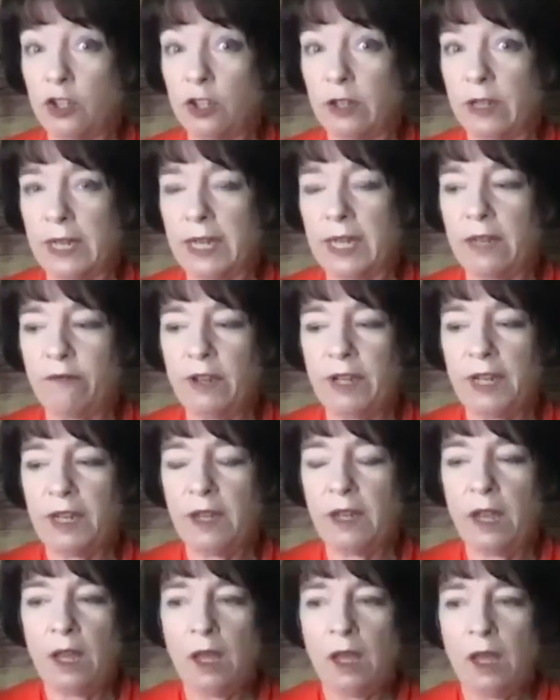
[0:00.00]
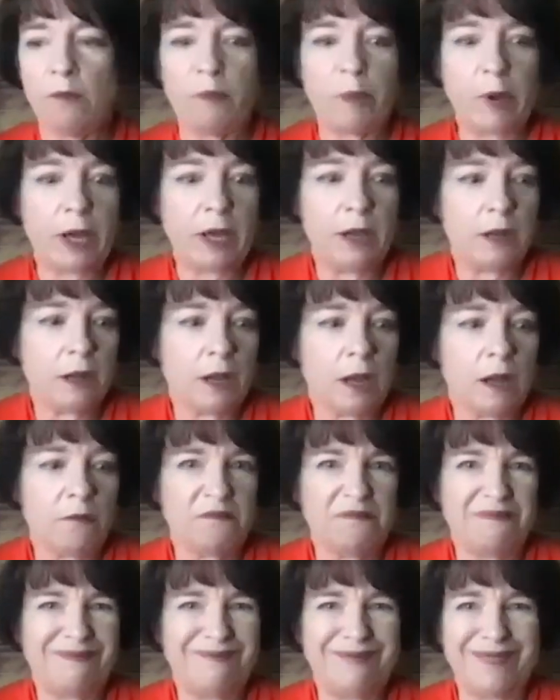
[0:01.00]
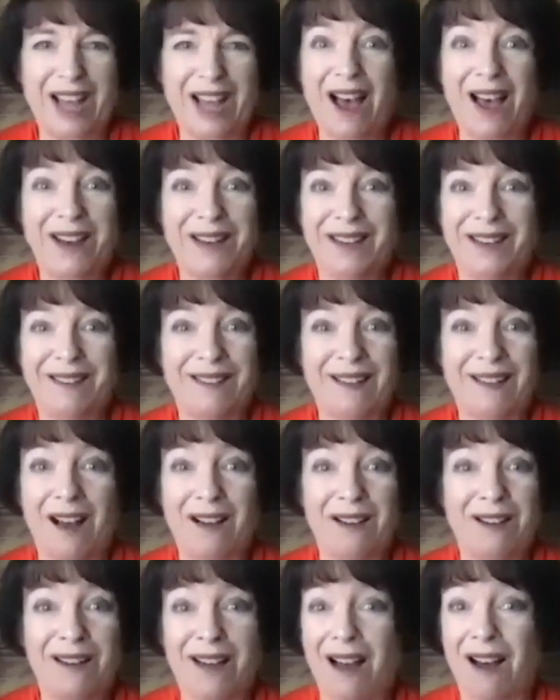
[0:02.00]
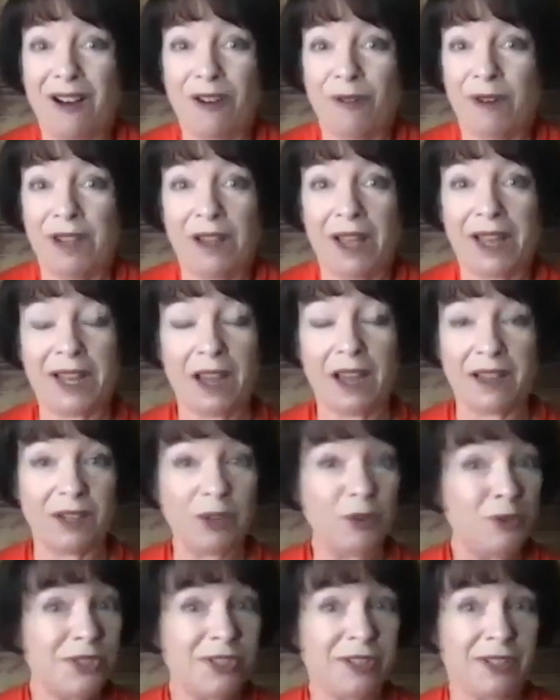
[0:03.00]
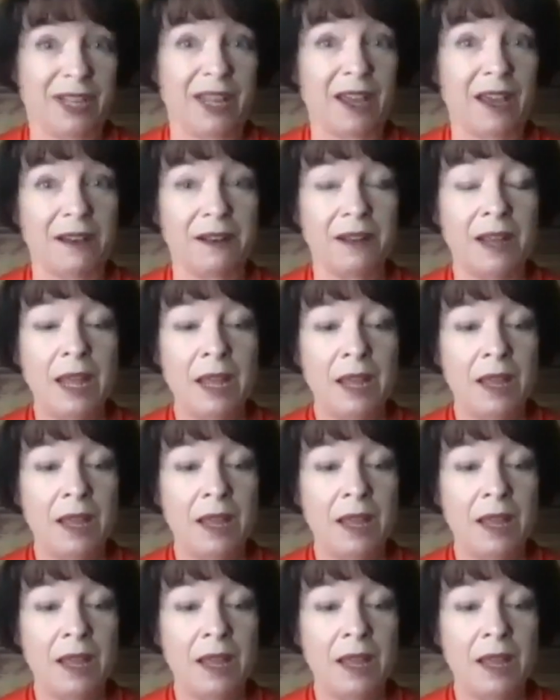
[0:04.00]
in the evening, but um, not hung- hungry like I used to get.